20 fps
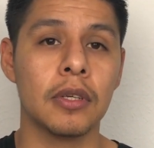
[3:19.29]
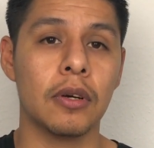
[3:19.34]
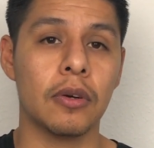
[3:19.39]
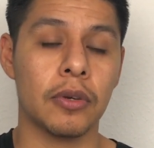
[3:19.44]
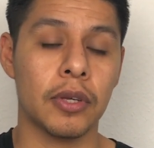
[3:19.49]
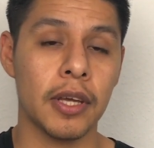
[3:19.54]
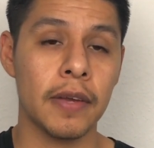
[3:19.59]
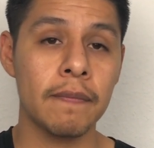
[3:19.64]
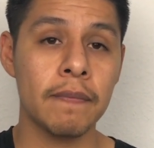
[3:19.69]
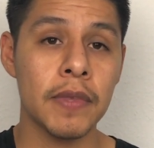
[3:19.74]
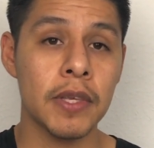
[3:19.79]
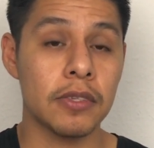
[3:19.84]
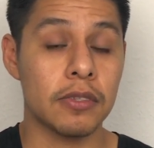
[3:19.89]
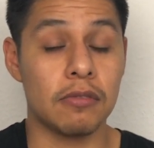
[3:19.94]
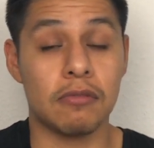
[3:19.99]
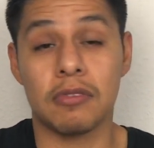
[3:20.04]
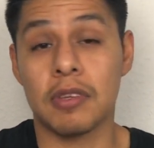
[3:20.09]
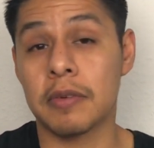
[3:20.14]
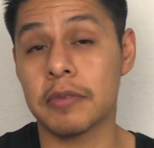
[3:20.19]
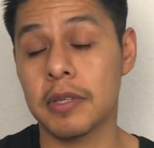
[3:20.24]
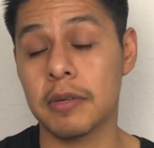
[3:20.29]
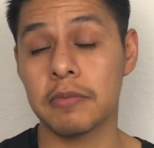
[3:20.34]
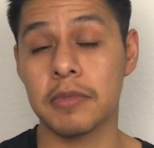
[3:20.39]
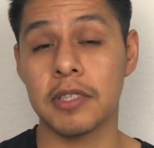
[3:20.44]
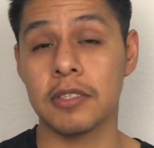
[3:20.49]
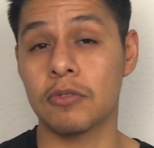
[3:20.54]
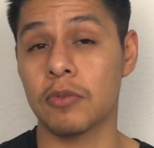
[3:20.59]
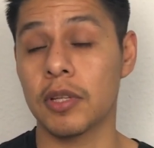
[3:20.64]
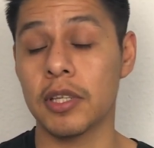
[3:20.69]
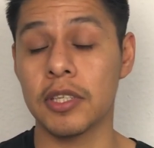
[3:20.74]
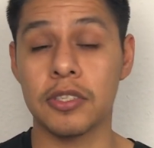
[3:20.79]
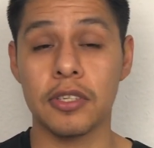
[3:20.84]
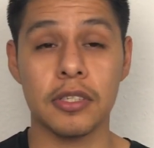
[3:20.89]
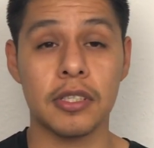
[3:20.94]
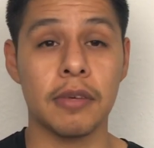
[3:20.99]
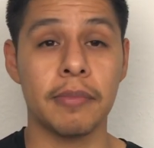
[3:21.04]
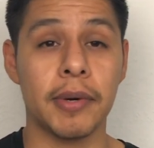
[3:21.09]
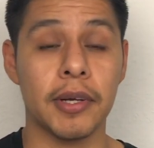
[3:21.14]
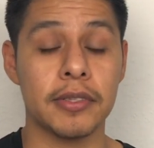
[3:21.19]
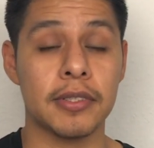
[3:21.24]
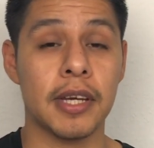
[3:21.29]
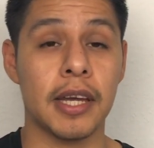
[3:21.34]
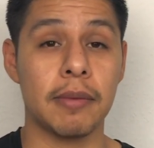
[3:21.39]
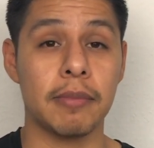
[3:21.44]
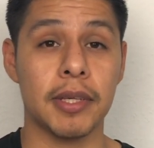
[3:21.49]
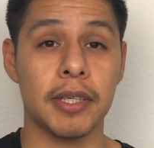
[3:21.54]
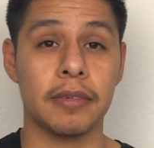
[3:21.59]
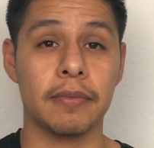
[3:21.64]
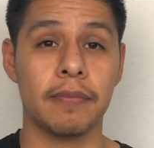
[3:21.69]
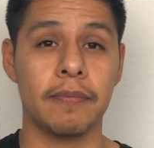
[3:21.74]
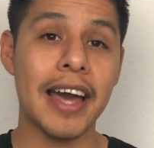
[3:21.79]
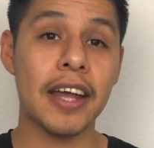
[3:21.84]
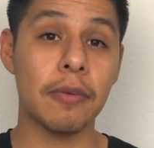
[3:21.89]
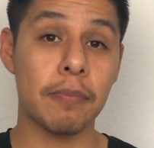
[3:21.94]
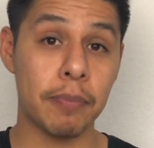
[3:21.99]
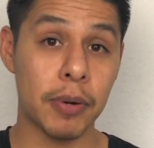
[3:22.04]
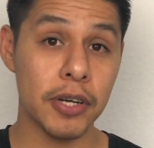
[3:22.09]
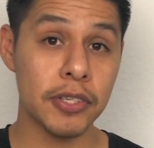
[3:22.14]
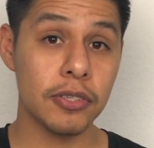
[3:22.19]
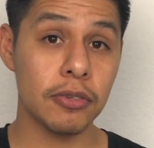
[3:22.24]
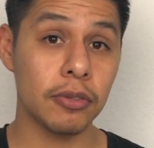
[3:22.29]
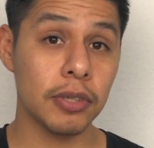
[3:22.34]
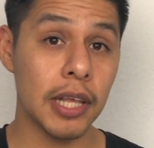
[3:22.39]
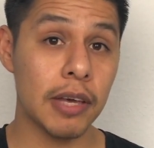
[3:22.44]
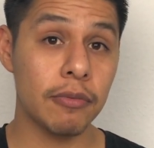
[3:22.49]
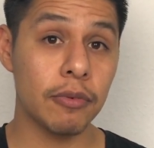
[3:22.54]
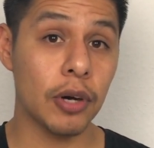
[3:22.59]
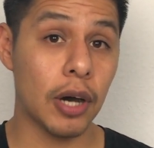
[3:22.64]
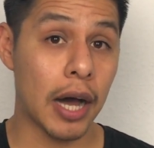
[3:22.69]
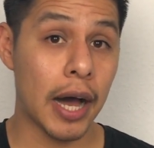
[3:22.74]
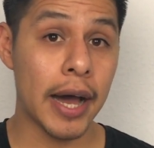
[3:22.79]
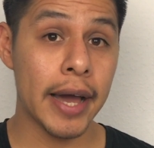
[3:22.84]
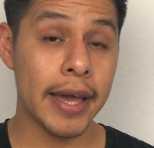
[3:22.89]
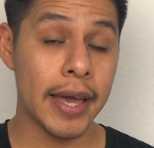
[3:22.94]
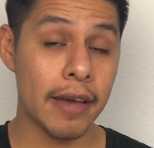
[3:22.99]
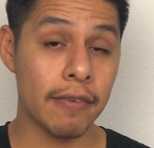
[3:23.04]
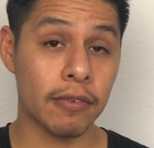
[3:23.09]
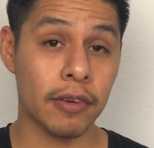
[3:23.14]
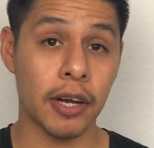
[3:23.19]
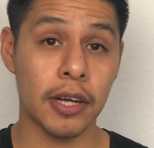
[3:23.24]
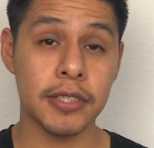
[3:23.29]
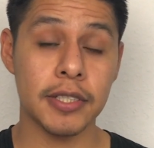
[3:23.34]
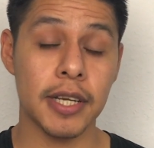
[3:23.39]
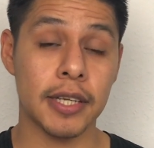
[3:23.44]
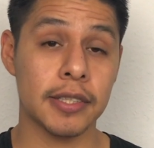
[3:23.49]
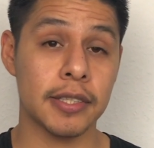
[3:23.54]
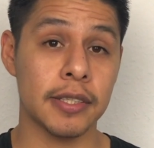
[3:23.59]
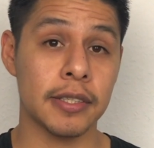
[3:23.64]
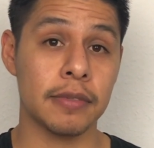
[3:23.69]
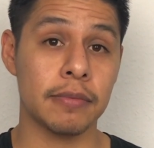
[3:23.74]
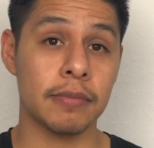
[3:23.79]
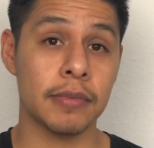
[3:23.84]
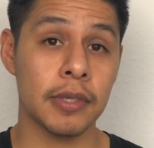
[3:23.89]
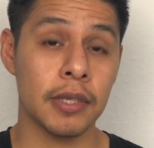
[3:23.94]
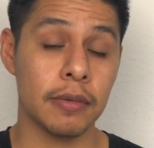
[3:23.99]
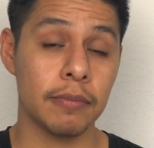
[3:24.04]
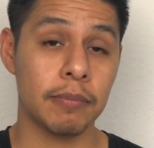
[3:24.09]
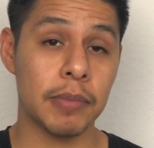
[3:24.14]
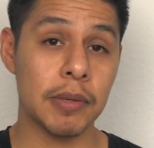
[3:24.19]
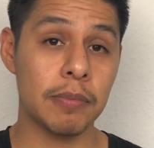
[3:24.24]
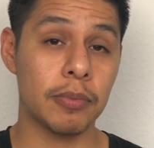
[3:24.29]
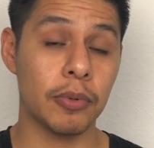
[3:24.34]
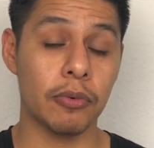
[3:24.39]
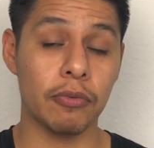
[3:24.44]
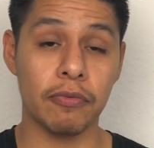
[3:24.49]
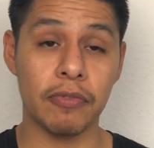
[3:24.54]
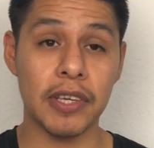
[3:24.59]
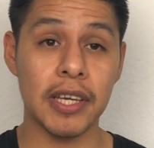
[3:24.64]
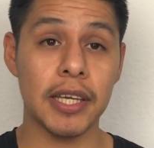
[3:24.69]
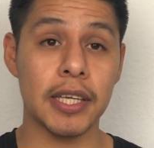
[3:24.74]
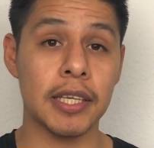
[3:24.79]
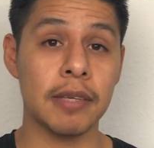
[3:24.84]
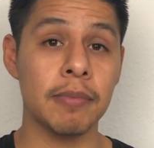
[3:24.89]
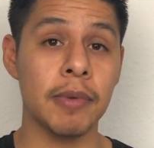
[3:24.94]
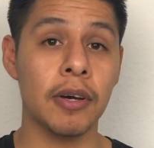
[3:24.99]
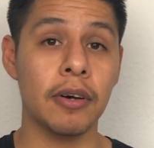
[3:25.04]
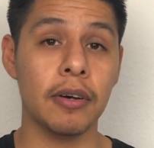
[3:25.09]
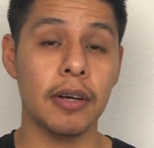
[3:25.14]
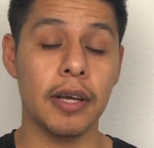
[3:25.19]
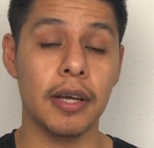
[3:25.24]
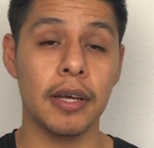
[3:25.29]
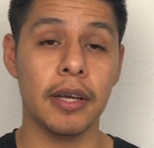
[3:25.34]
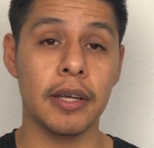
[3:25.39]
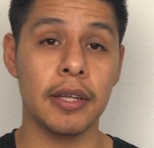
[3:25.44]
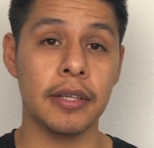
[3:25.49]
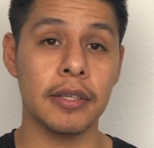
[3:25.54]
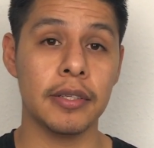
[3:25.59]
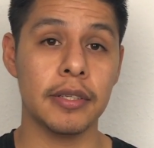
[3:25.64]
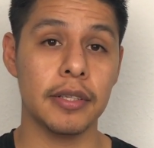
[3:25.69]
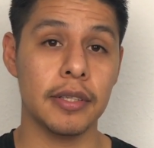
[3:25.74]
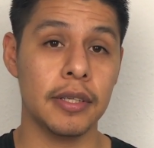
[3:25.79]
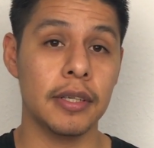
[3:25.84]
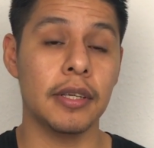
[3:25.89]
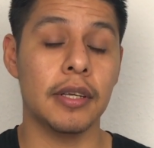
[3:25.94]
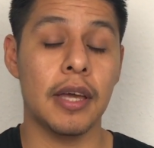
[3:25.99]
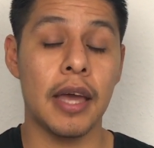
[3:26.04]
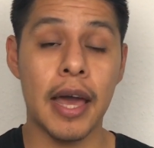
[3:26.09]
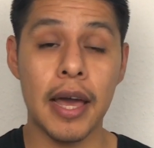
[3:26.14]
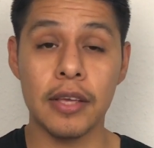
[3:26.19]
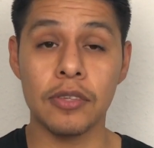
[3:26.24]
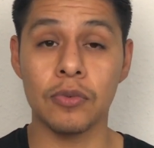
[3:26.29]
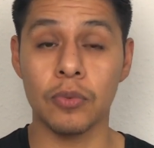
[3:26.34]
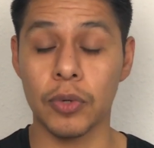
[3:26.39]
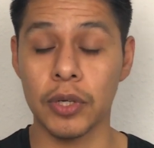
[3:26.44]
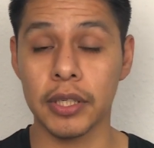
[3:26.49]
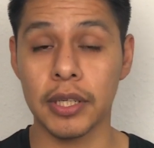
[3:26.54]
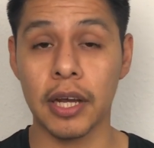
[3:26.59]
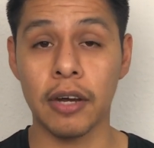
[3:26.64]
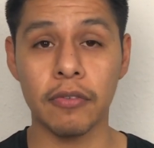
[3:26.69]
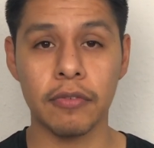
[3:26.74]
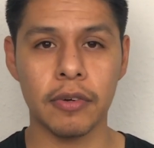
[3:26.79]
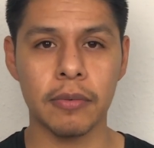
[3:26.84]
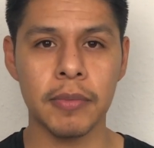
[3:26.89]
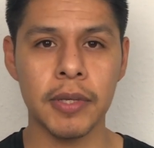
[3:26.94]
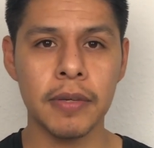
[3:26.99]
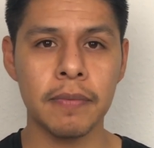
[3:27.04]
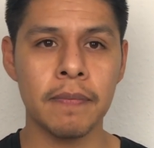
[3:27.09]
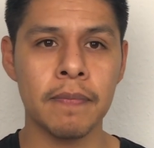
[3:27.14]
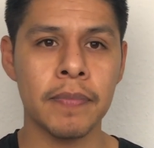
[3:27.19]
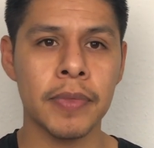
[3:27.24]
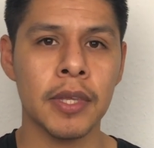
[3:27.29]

Okay? So sometimes it's really just about timing. At a personal level, I have contacted people via email, and it has worked out for me.